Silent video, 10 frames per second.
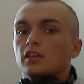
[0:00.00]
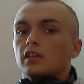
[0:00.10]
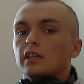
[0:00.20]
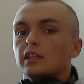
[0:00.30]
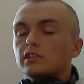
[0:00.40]

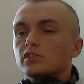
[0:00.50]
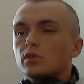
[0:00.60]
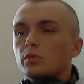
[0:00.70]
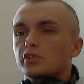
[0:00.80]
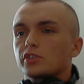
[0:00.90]
And
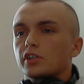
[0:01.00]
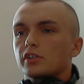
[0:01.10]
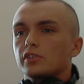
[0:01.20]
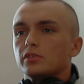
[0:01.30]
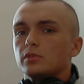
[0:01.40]
so what you're going
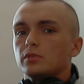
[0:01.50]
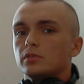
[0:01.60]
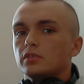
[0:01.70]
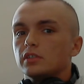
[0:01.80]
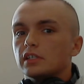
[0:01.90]
to do
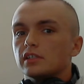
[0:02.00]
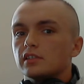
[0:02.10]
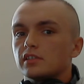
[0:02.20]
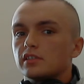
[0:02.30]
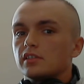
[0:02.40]

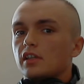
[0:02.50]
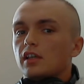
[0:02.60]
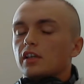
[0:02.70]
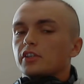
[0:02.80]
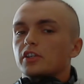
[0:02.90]
is
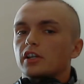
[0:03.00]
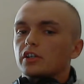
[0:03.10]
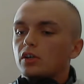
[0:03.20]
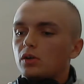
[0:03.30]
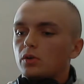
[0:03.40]
you're going to
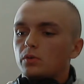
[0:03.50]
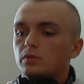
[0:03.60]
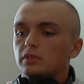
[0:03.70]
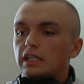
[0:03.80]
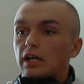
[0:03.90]
go
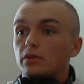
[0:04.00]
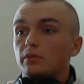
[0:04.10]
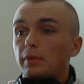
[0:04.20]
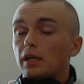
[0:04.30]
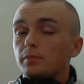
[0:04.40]
down to
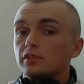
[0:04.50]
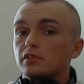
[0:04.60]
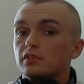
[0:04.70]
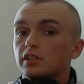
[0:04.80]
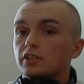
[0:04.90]

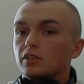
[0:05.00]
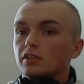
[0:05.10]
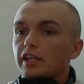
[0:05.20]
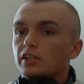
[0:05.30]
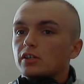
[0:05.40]
MEPS and you're going to
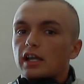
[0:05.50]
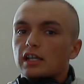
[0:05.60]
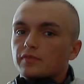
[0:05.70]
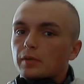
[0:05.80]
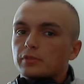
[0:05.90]
take your
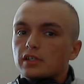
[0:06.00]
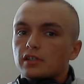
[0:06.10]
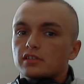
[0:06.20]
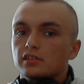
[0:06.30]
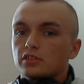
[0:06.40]
ASVAB
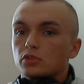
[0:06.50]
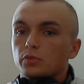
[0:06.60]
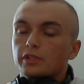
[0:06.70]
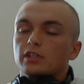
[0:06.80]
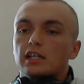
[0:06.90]
test, your
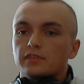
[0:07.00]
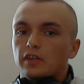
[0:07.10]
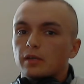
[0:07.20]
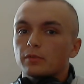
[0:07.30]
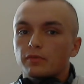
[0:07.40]
real
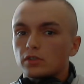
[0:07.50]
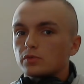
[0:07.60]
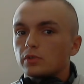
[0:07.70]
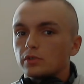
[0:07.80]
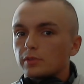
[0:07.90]
ASVAB. The
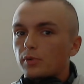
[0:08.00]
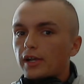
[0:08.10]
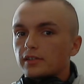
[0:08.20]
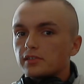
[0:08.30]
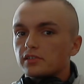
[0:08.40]
first one was a
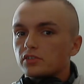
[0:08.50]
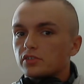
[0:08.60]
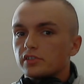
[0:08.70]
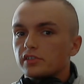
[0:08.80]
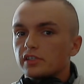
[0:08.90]
practice
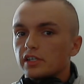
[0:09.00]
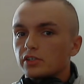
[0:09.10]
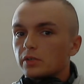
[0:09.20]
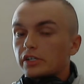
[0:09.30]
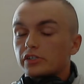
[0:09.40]
just to see that
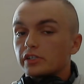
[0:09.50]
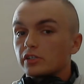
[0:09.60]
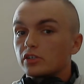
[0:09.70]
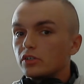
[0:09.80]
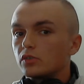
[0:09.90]
you actually
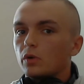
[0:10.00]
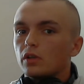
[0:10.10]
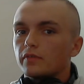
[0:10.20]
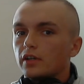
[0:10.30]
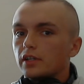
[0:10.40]
could
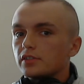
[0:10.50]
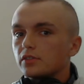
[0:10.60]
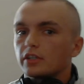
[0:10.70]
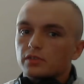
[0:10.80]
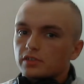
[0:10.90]
qualify so
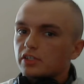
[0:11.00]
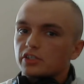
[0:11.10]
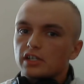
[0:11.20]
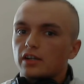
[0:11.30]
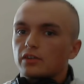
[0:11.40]
they don't send you
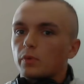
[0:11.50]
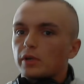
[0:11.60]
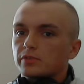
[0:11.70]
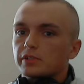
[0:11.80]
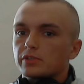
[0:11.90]
down and
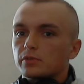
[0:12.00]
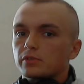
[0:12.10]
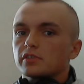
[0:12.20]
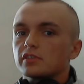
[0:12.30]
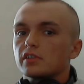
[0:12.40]
waste
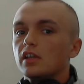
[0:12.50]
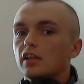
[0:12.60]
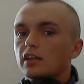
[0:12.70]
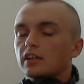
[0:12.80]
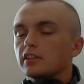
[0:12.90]
resources
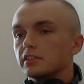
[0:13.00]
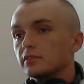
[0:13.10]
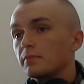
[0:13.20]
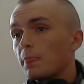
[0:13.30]
kind of deal.